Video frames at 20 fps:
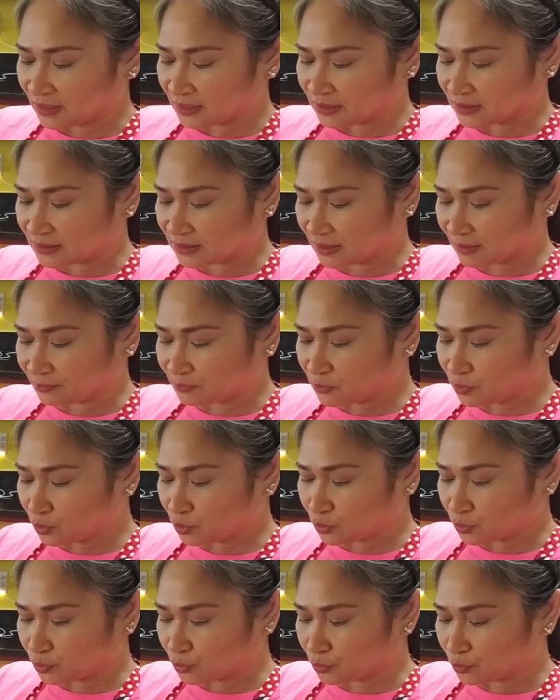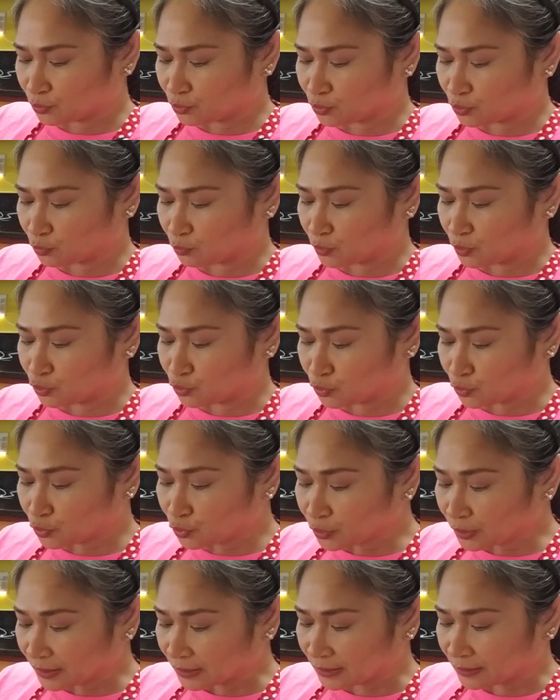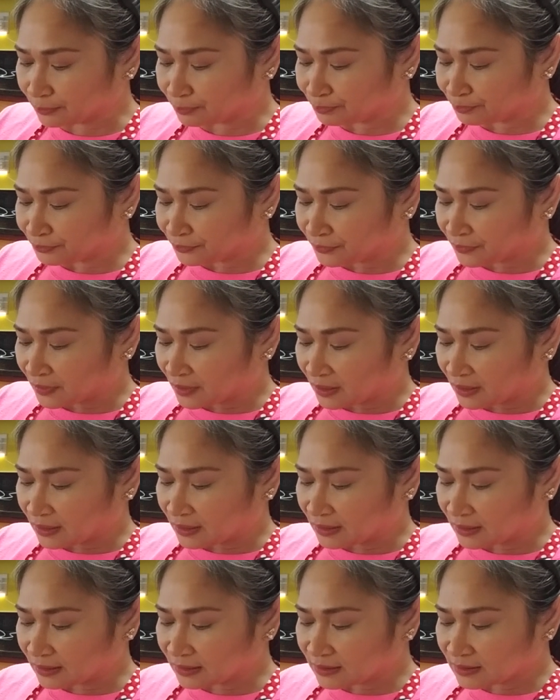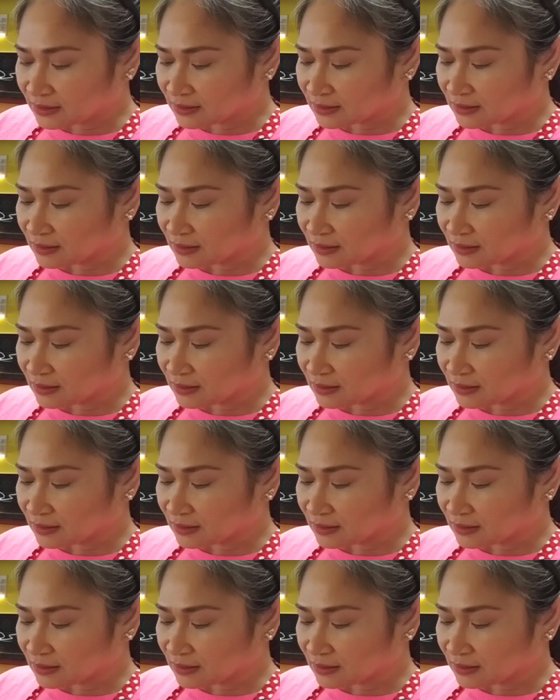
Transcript: It's up to you. So when you cook it, it's